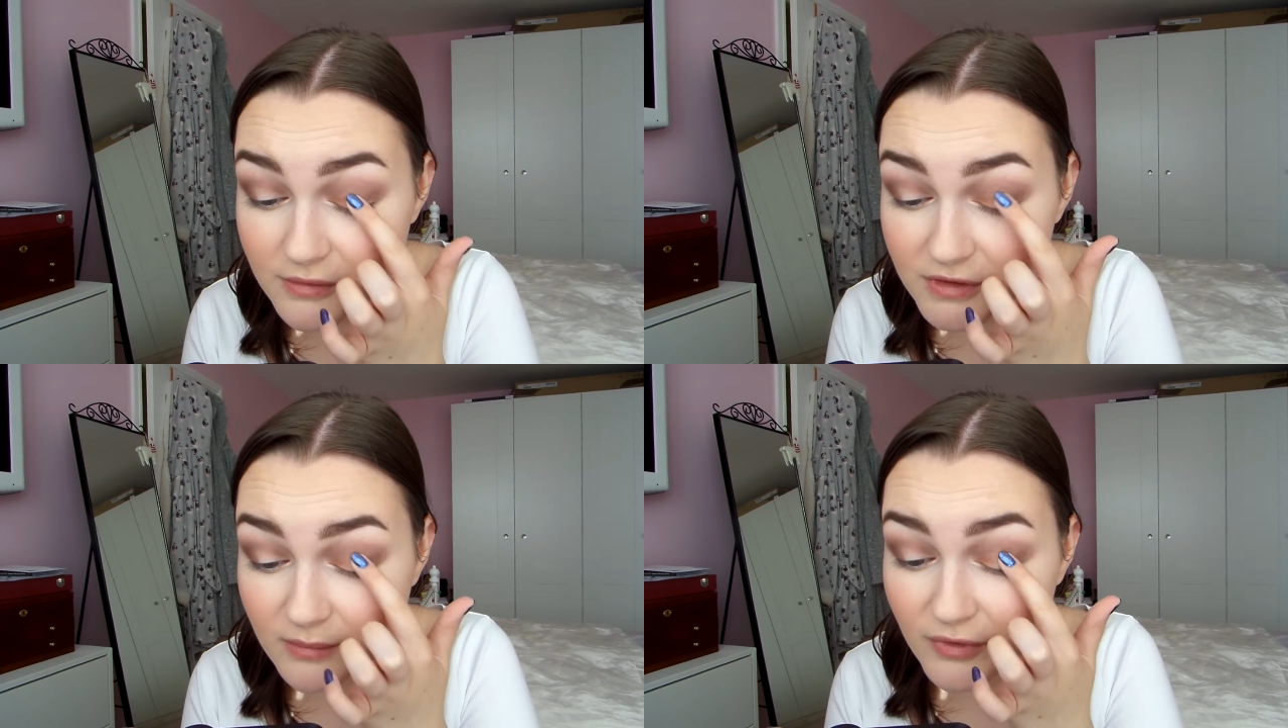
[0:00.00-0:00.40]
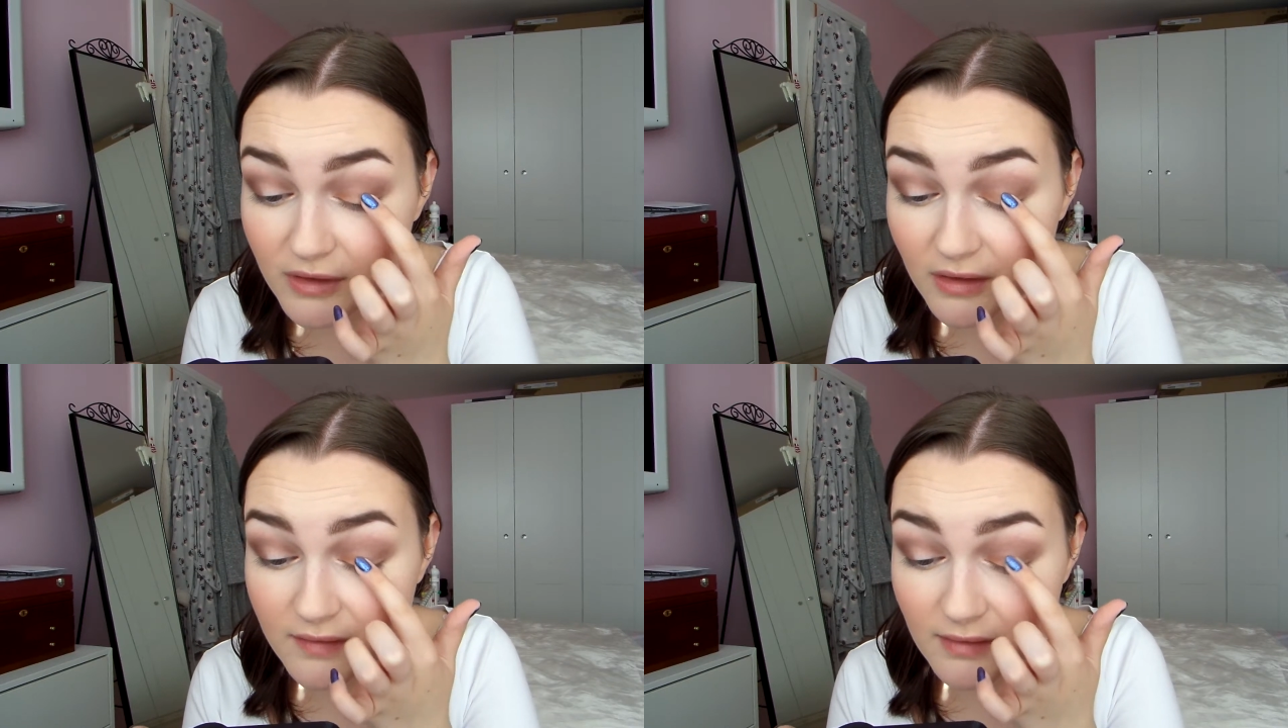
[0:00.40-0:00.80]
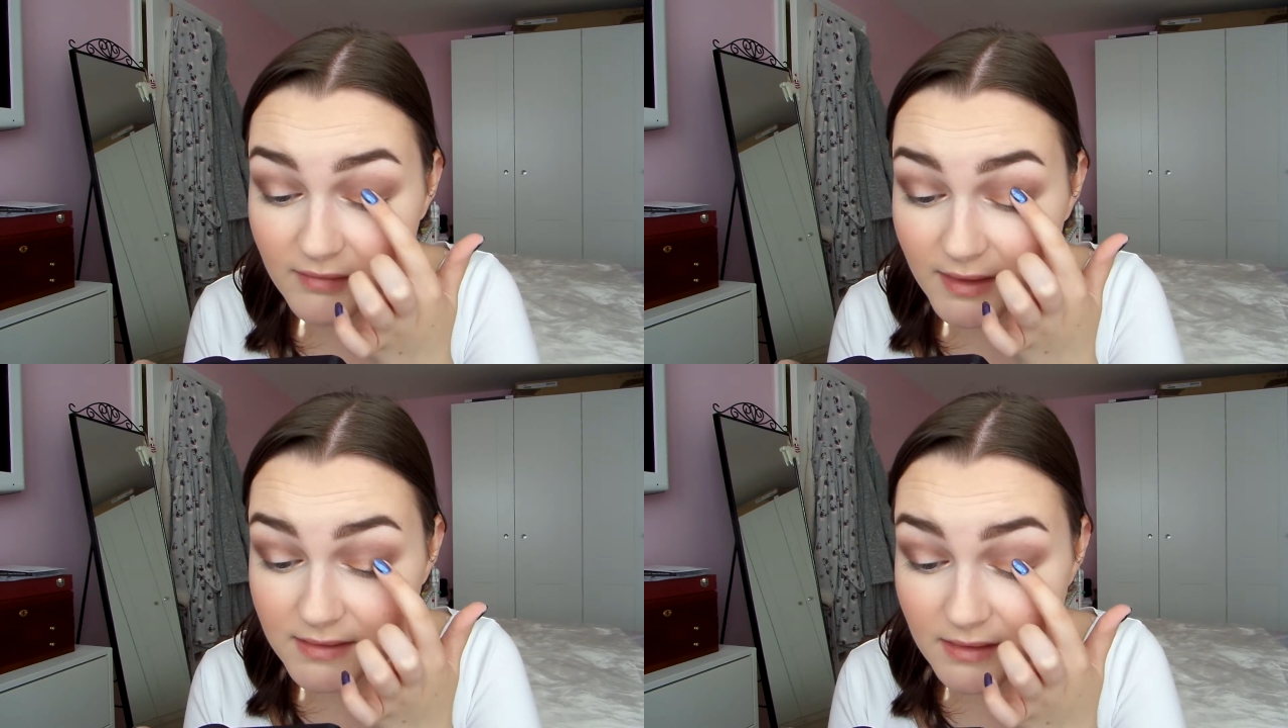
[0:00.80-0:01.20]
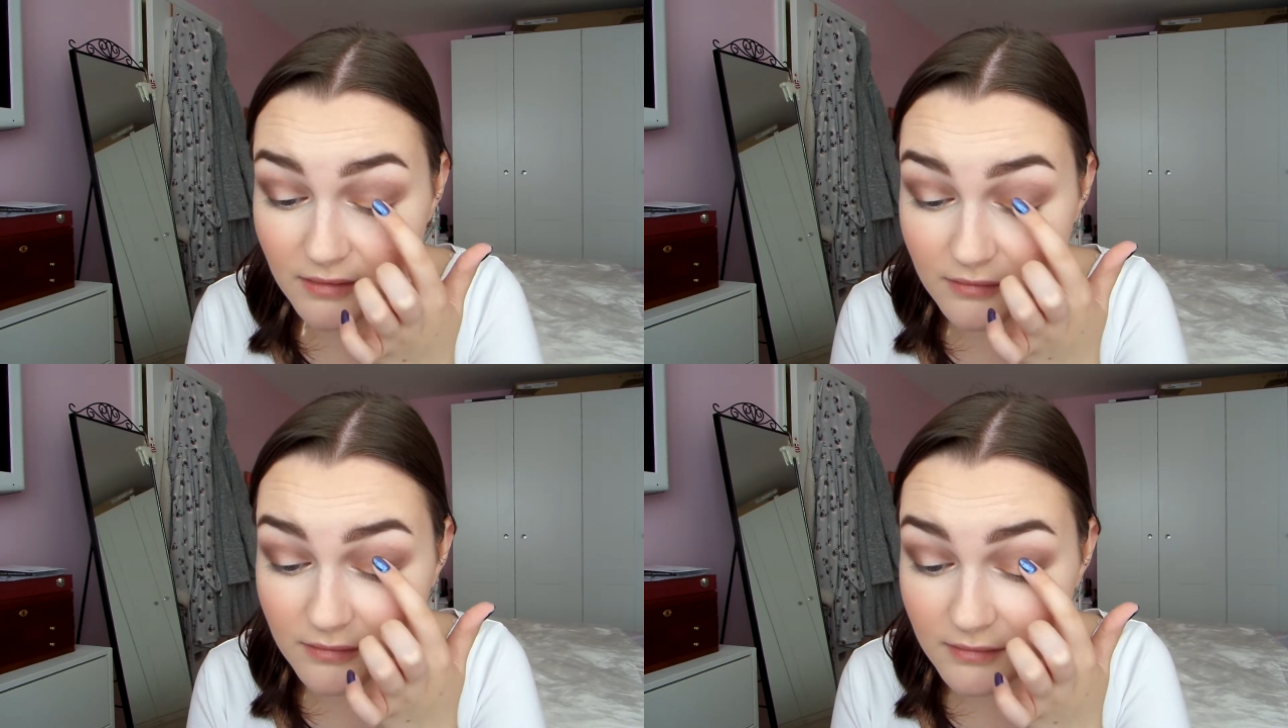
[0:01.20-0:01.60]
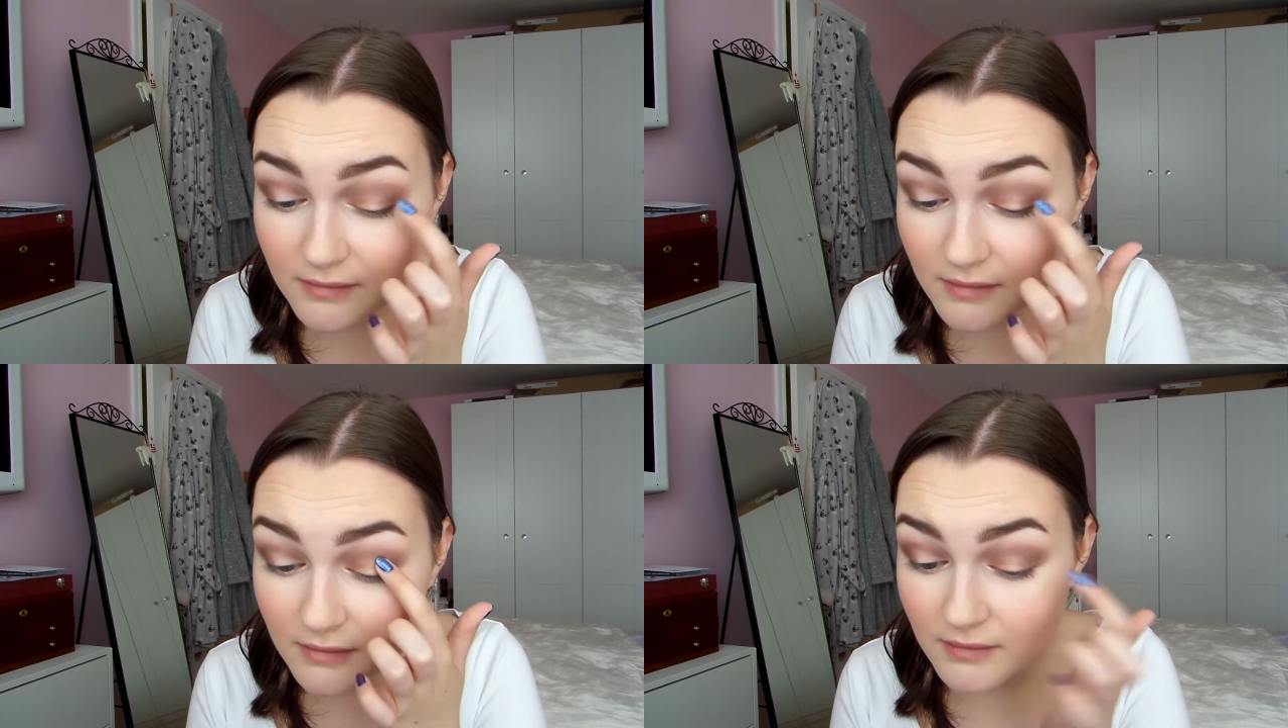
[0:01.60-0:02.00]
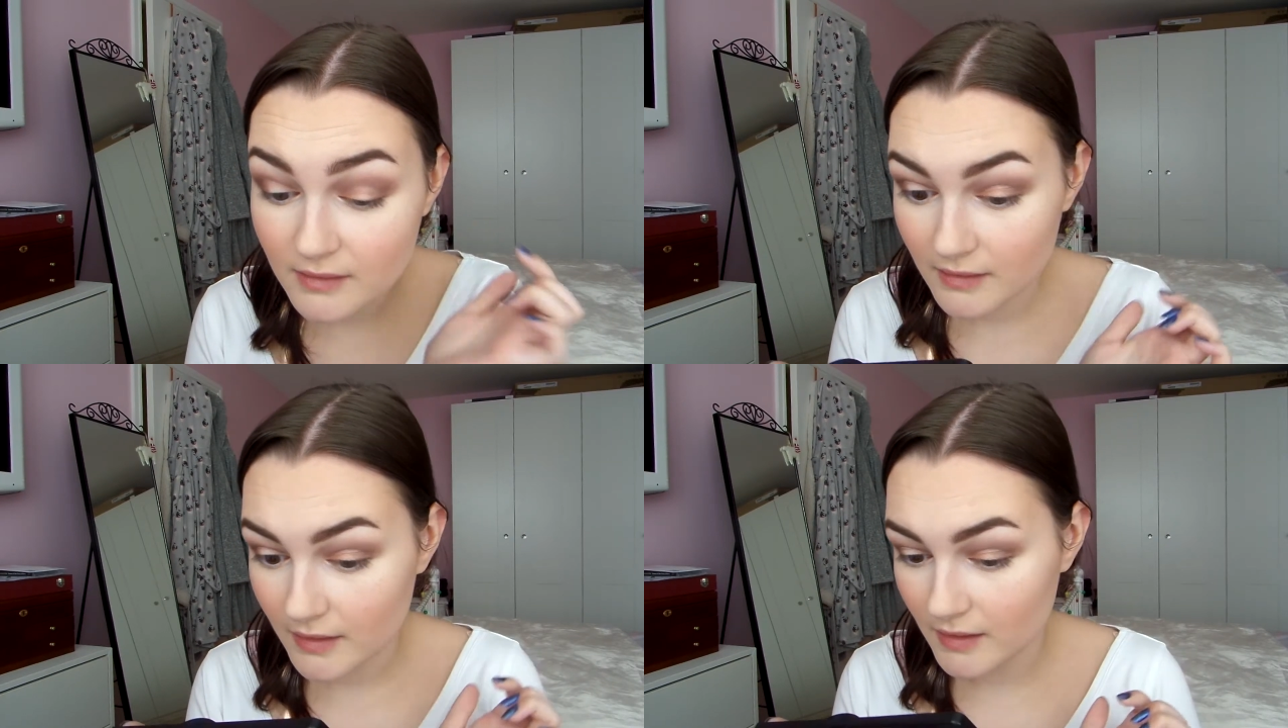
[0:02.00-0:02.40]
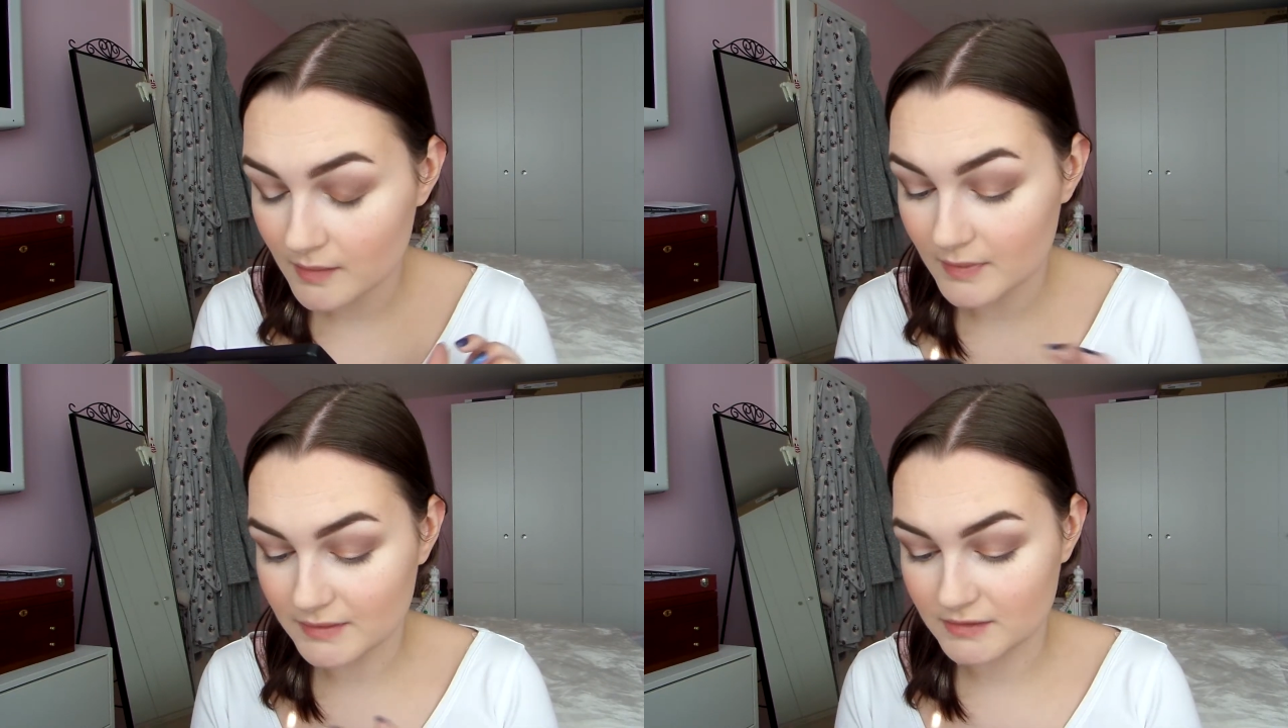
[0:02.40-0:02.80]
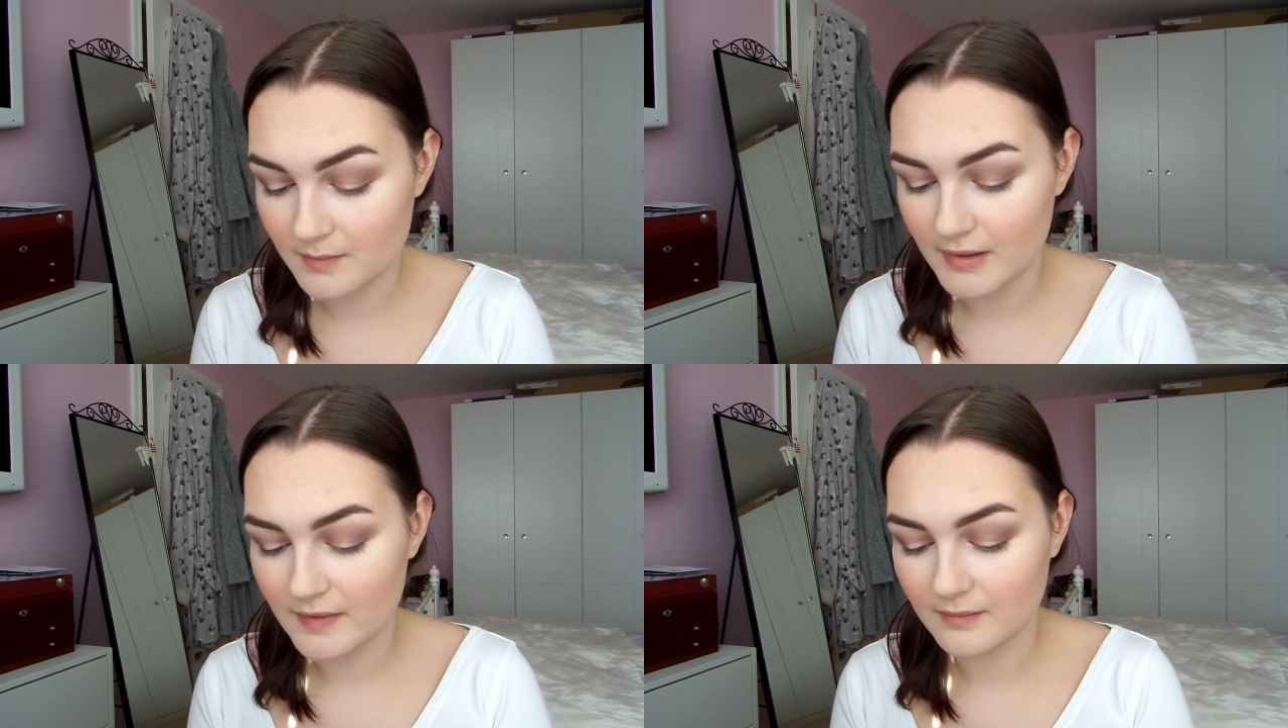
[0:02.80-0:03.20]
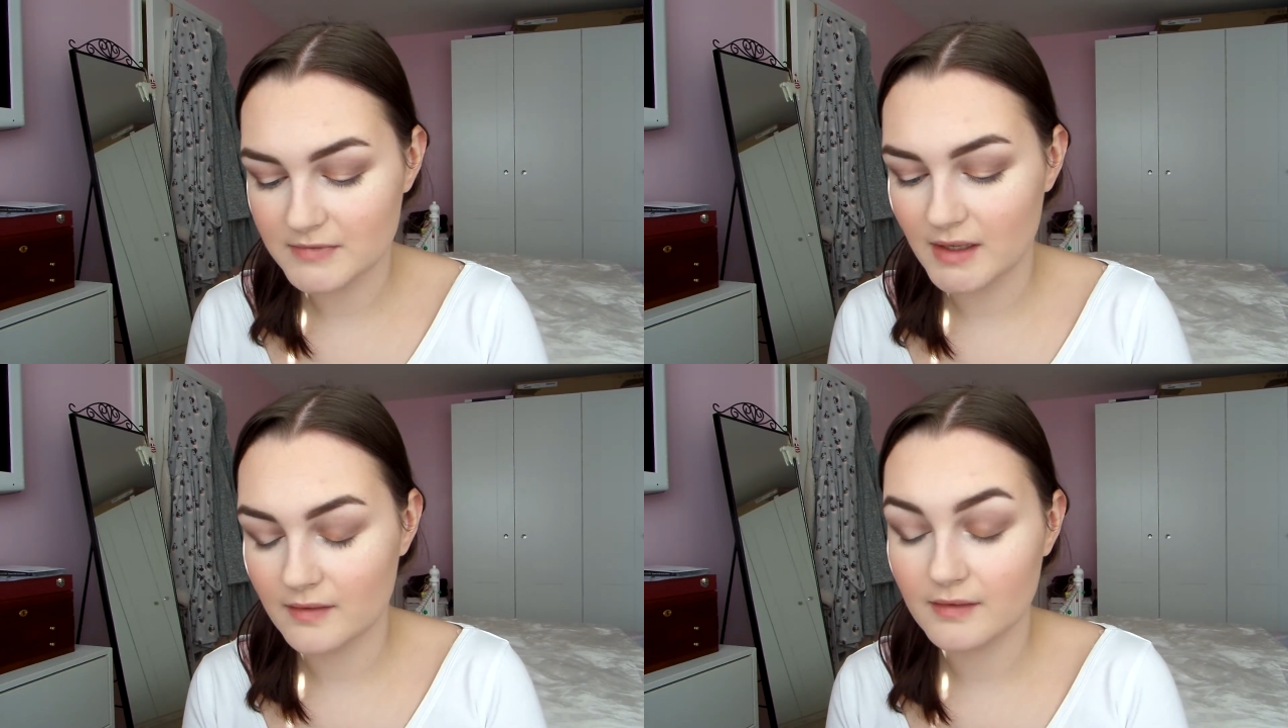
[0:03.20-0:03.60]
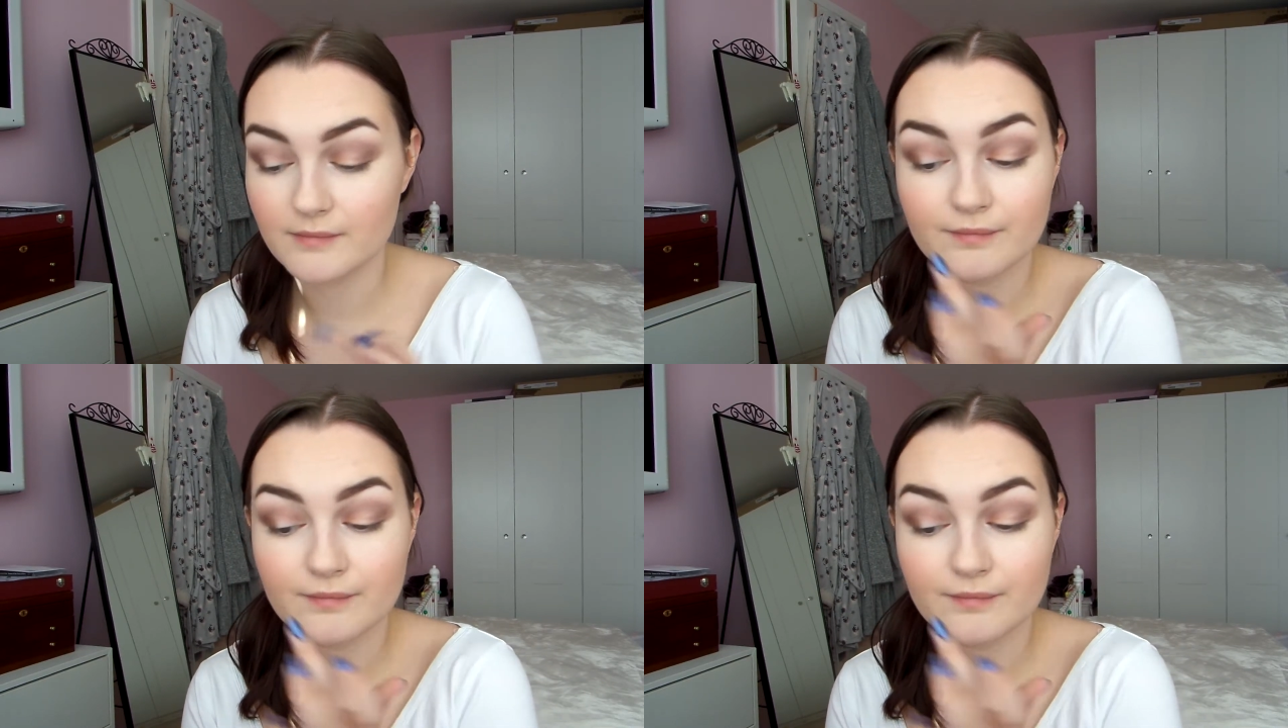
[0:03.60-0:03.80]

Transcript: shimmery colours I've laid down in the middle to blend them together.